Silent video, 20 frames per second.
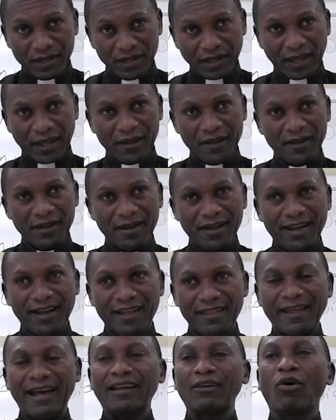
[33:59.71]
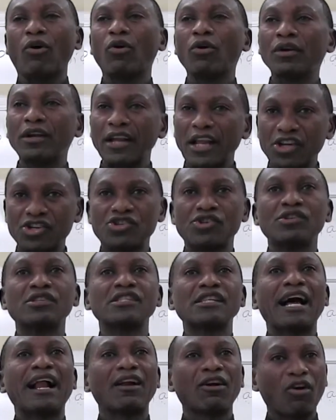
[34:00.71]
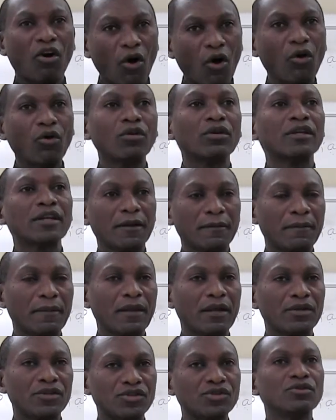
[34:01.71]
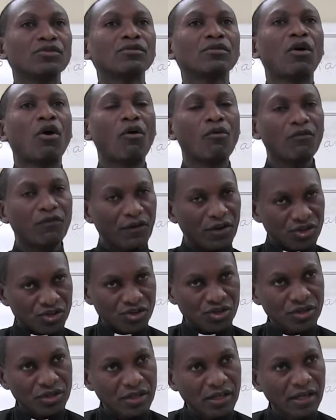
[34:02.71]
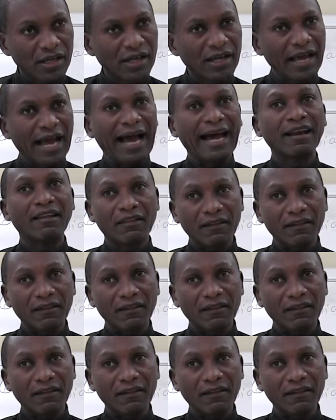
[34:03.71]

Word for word: okay, that all nations are called to conversion and